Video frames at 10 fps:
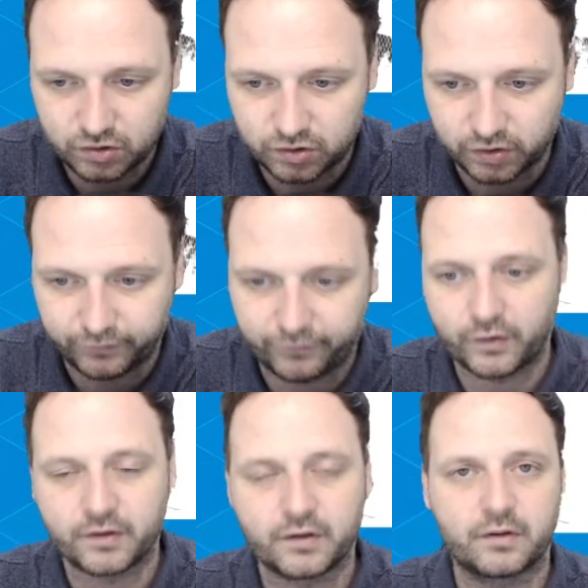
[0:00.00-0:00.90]
to
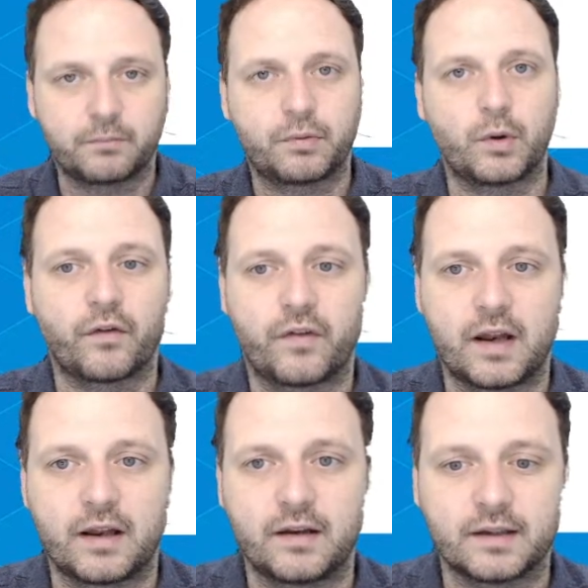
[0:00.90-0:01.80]
fund Bruno
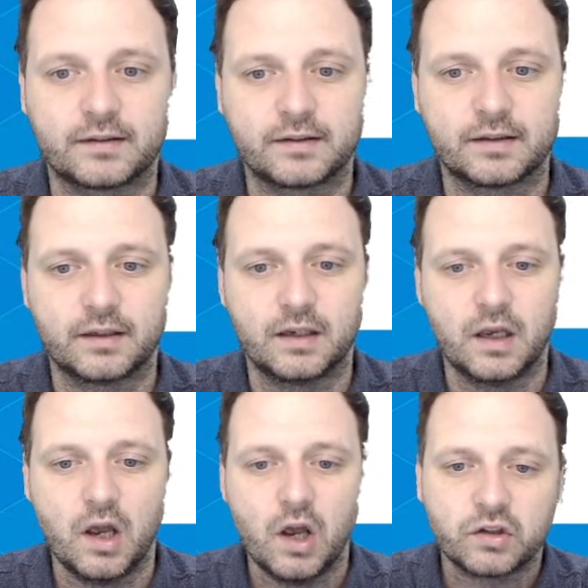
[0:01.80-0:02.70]
Fernandes.
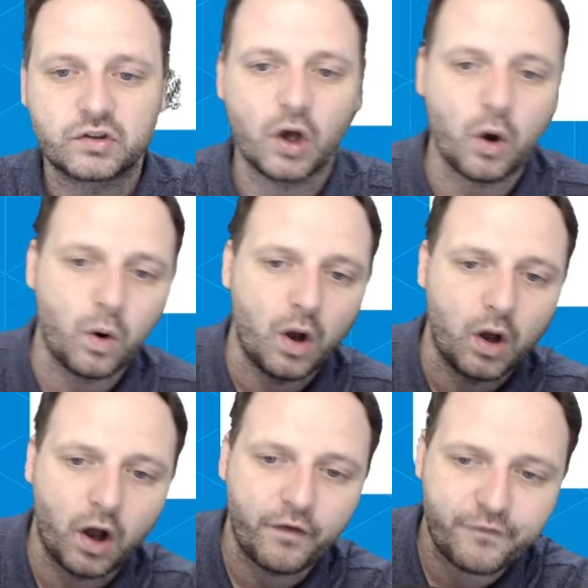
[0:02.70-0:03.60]
So
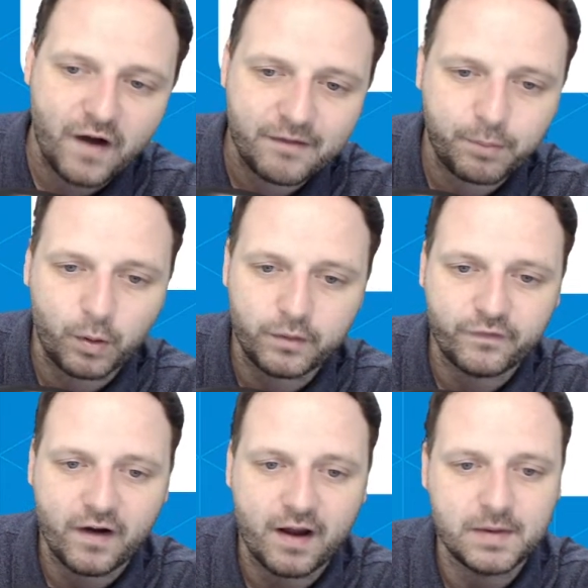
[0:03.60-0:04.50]
a
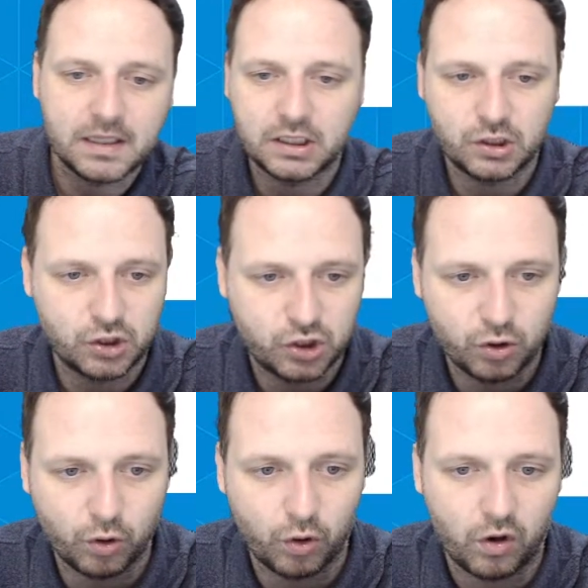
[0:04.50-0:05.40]
5.5 million
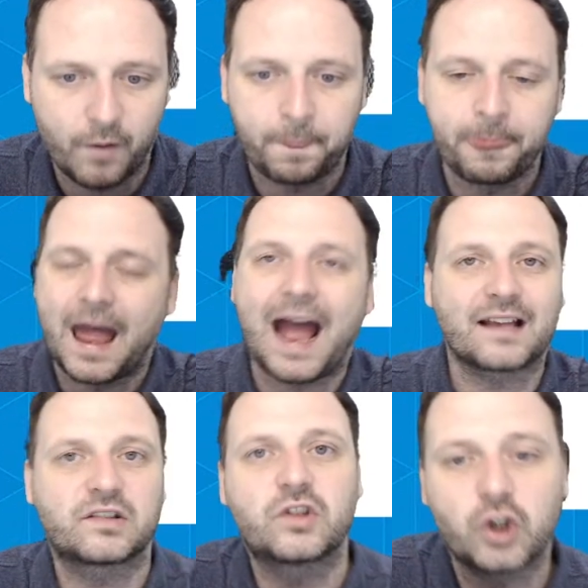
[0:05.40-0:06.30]
Shaw
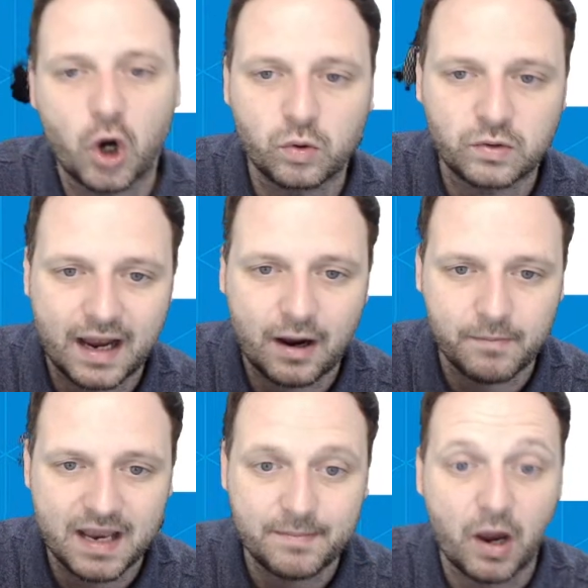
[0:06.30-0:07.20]
has to go down
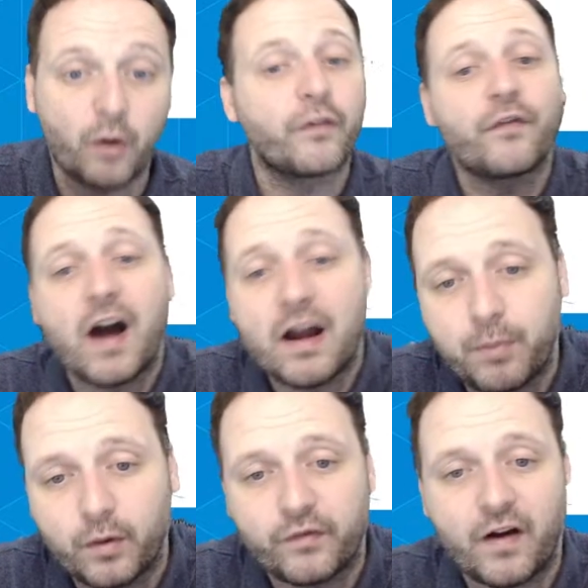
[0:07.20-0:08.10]
maybe. Or a
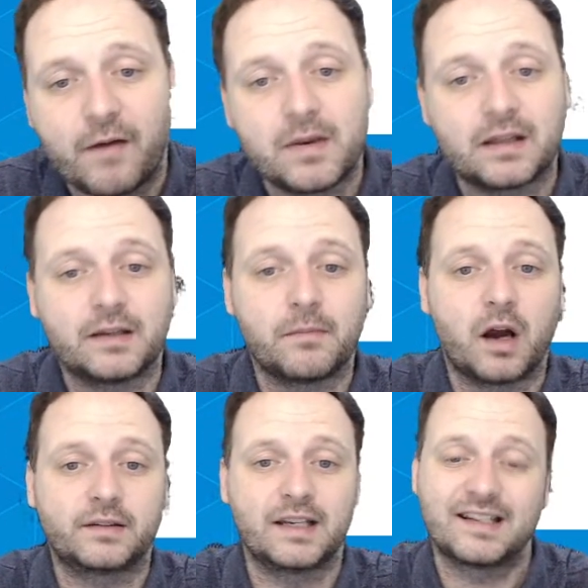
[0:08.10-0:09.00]
5.5 million
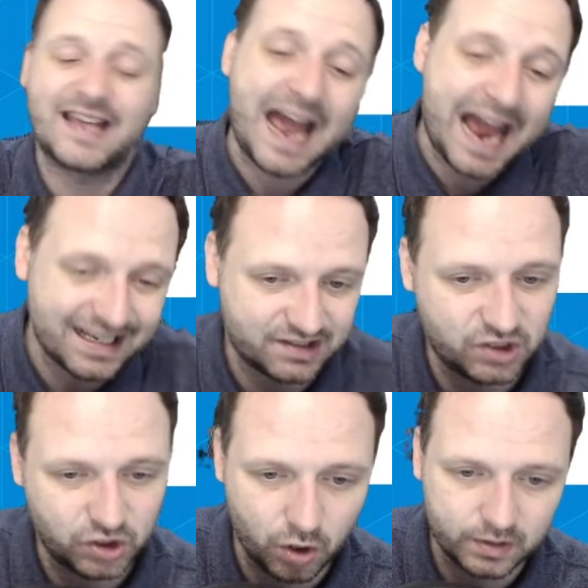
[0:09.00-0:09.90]
Martinez has to
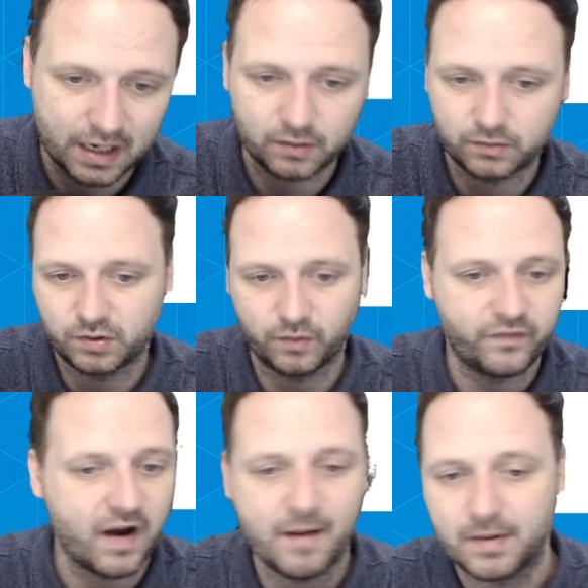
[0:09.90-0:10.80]
go down to a
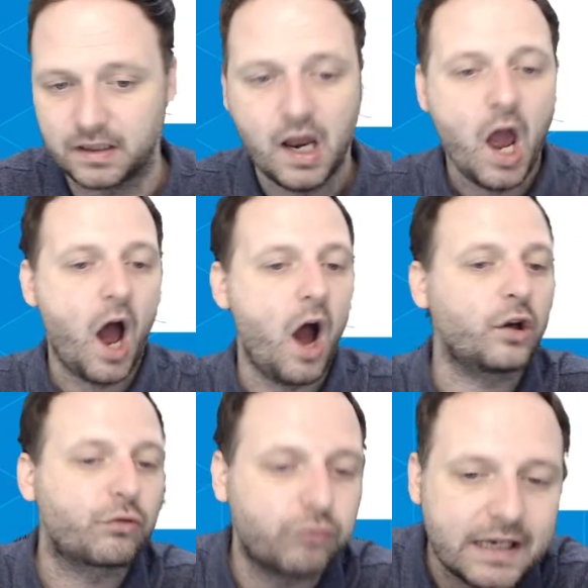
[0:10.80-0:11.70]
5 million. A
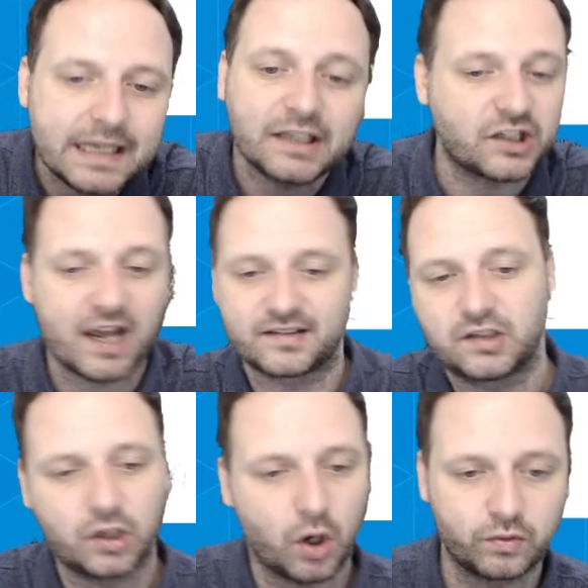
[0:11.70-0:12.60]
Grealish has to
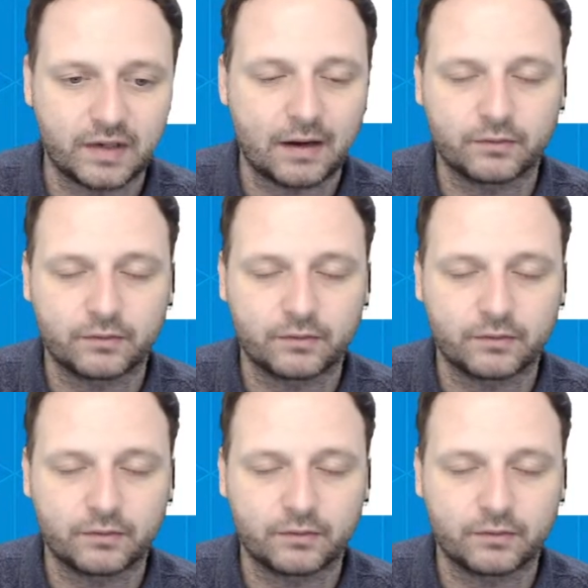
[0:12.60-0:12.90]
go down